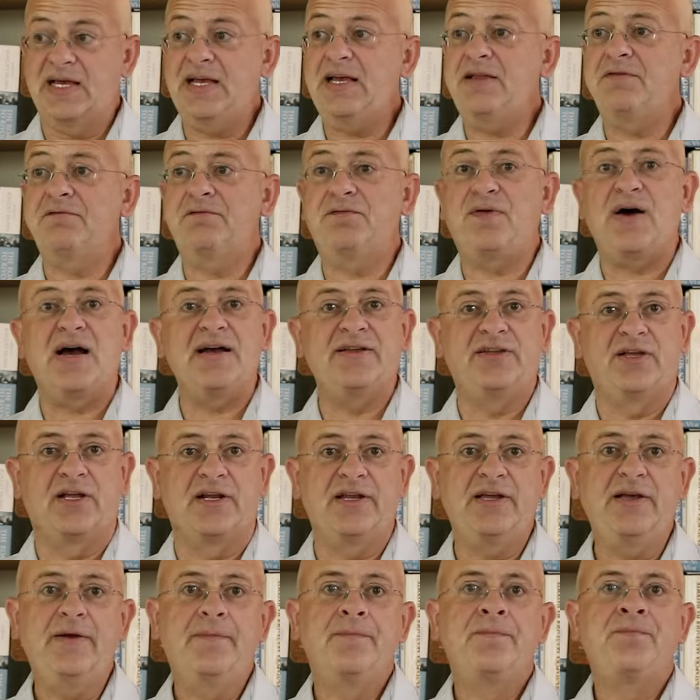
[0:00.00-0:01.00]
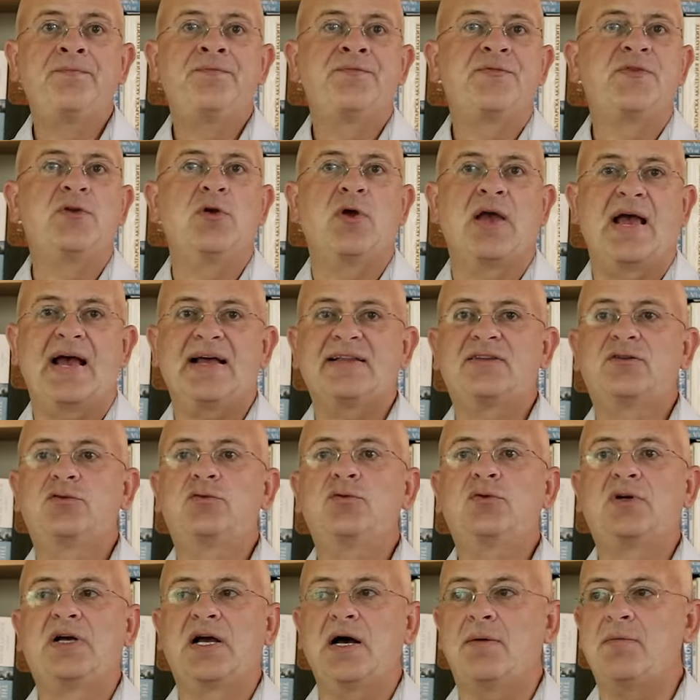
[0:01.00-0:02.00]
And finally, you had
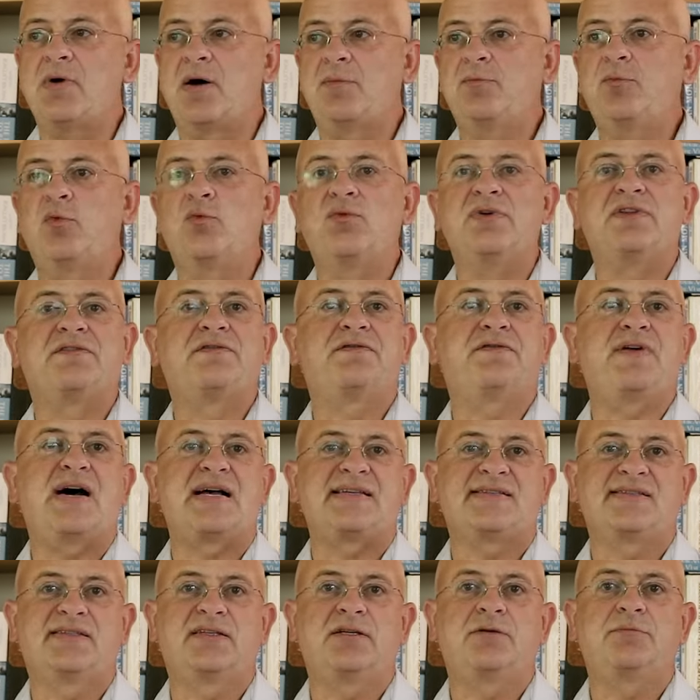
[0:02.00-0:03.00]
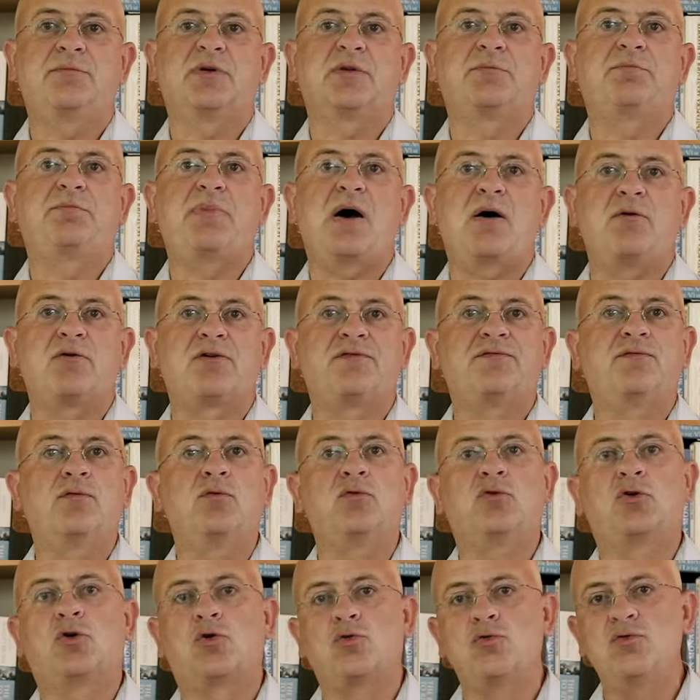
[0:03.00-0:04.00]
to come up with faster but
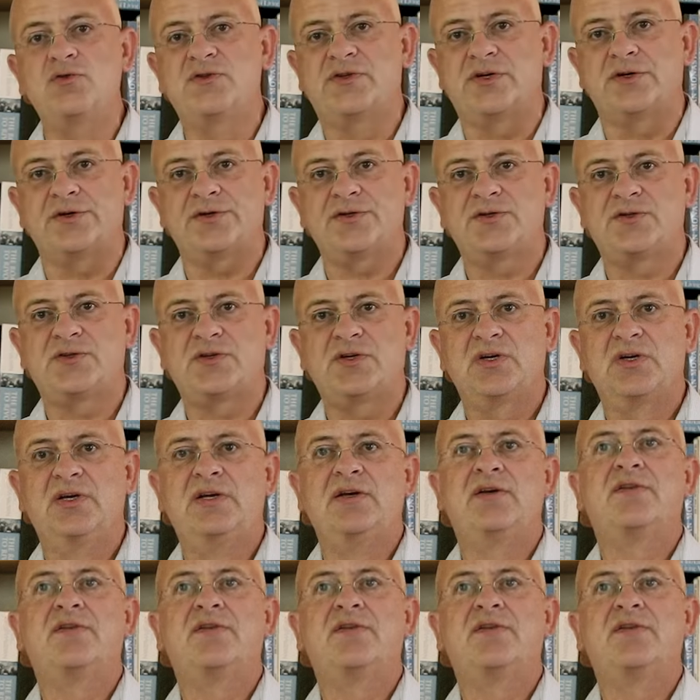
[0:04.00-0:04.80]
powerful cruisers